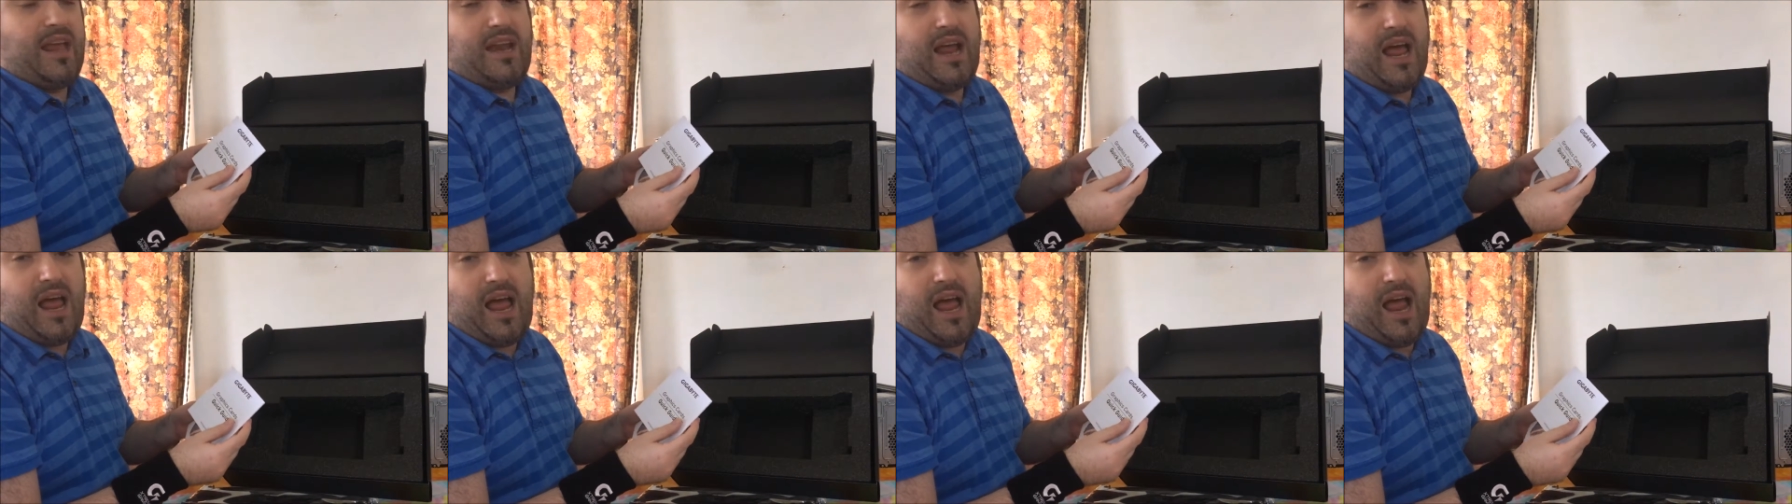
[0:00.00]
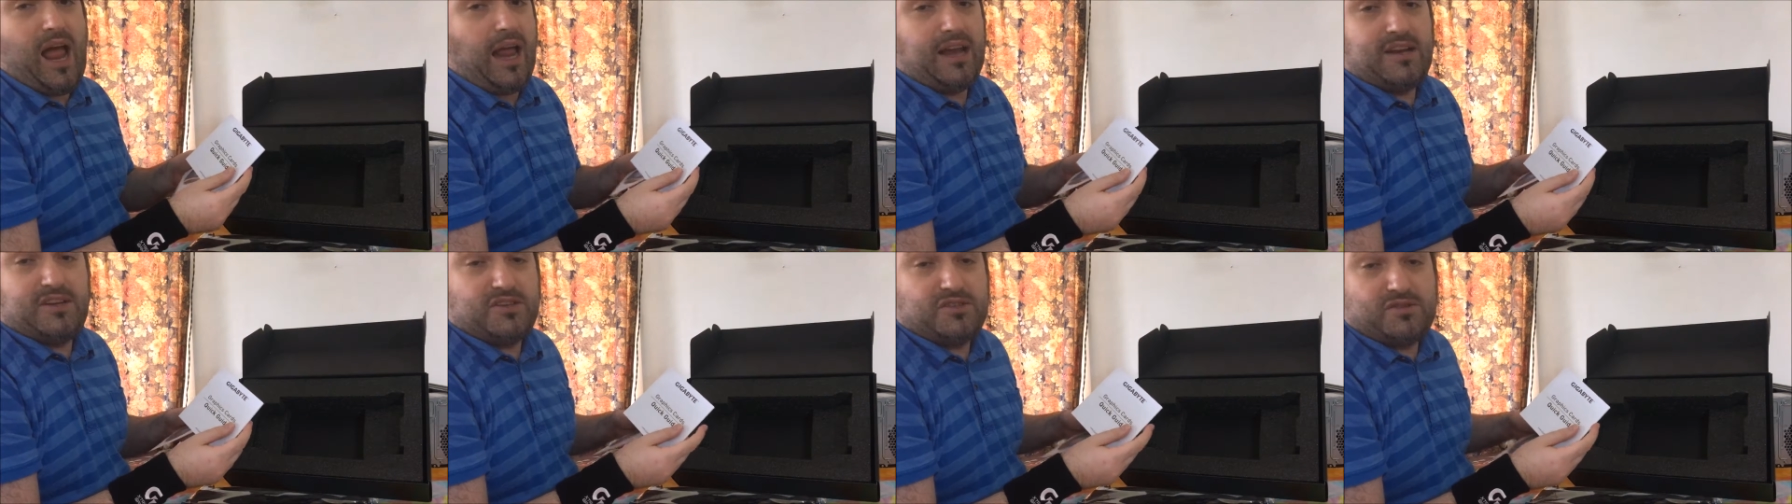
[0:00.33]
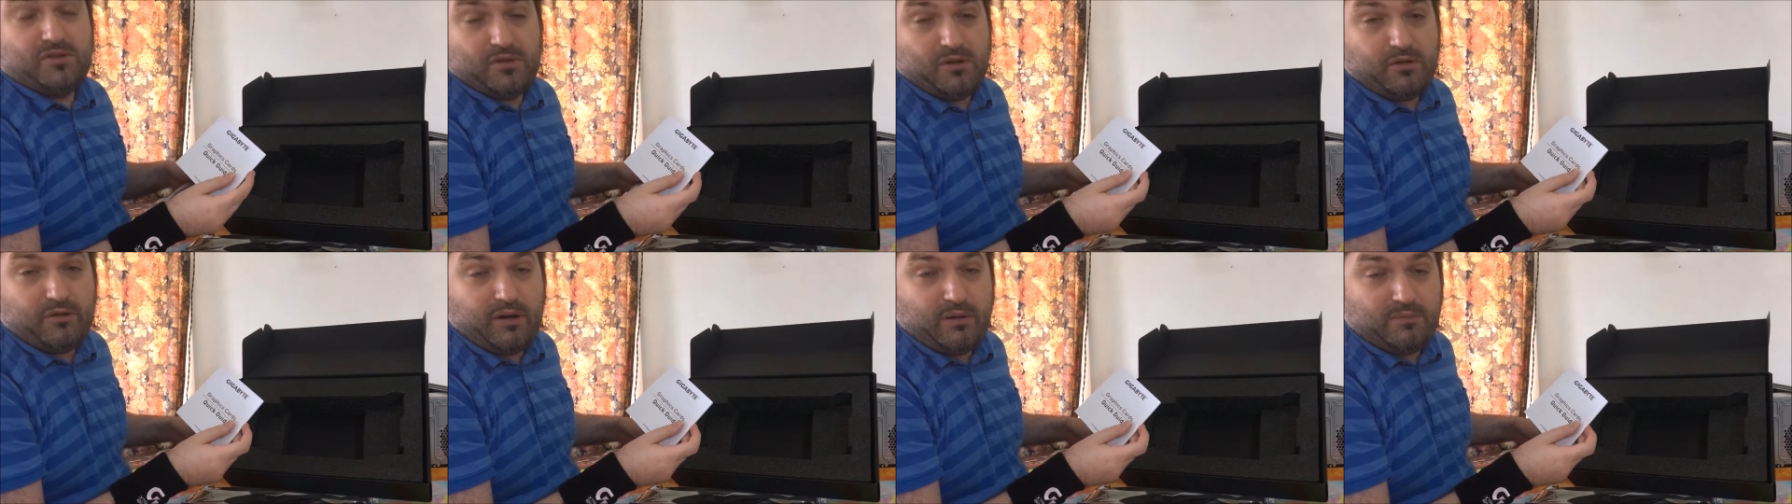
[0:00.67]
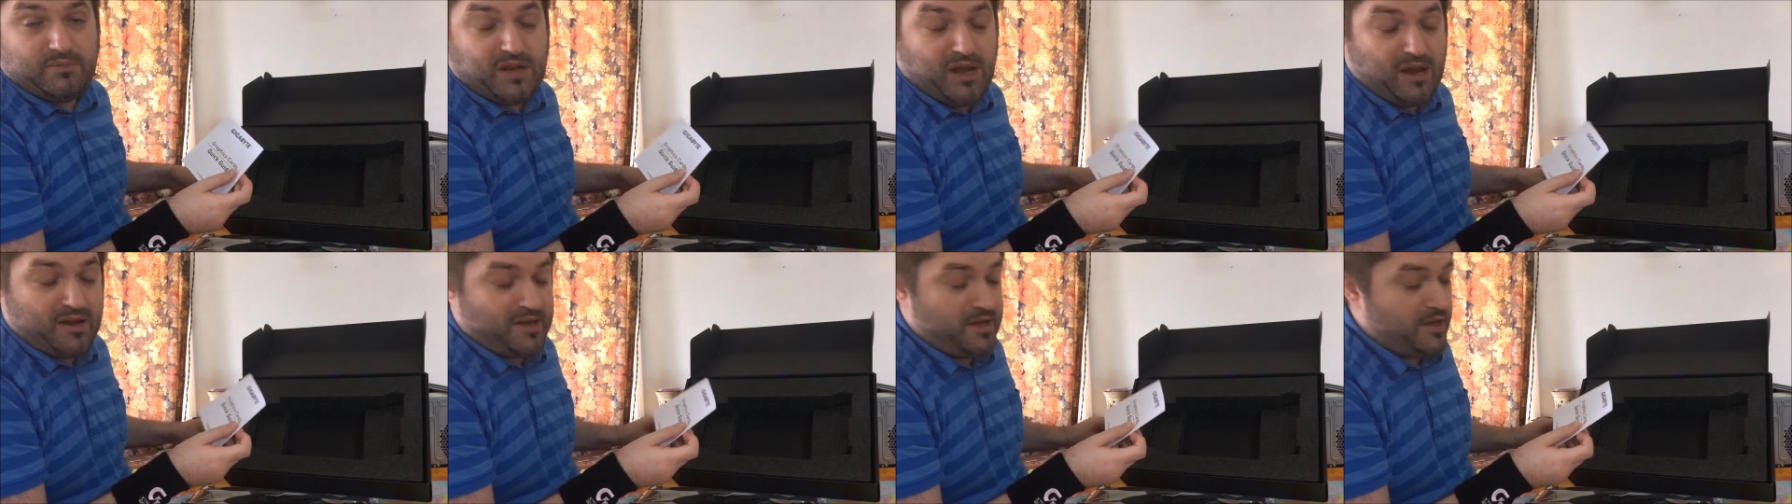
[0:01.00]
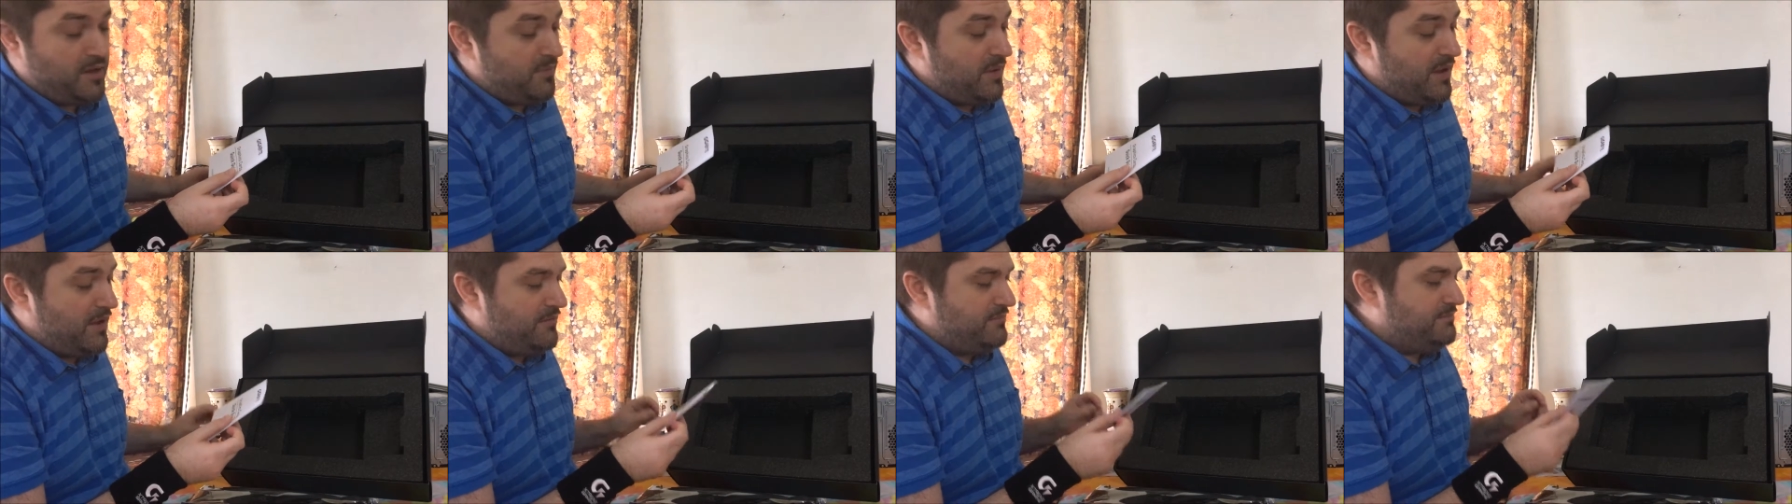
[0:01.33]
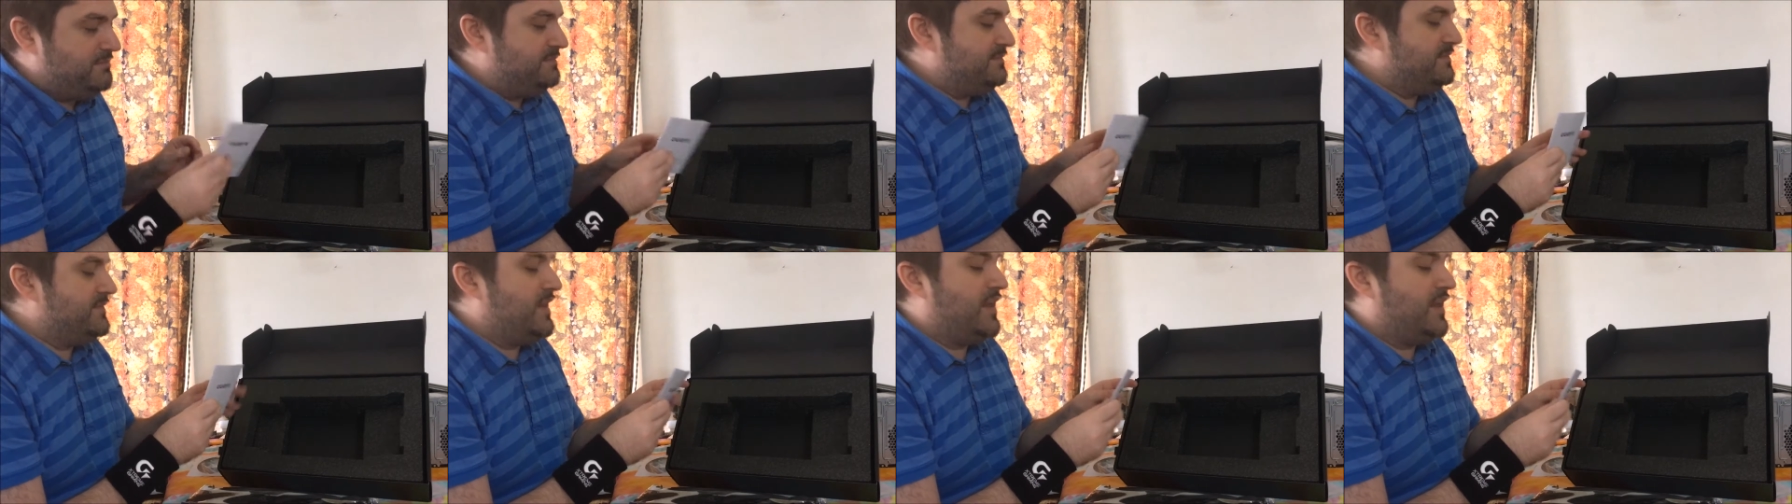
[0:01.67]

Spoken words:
and I just don't know what I'm talking about.